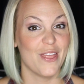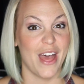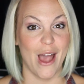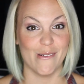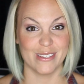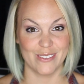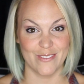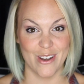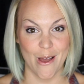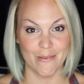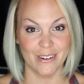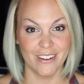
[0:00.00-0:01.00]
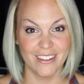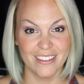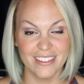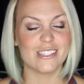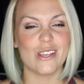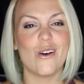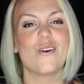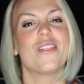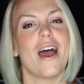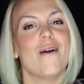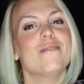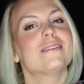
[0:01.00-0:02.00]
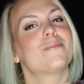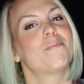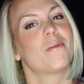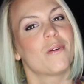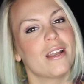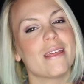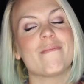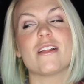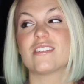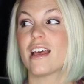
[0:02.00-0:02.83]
That was phenomenal. So that was pretty much,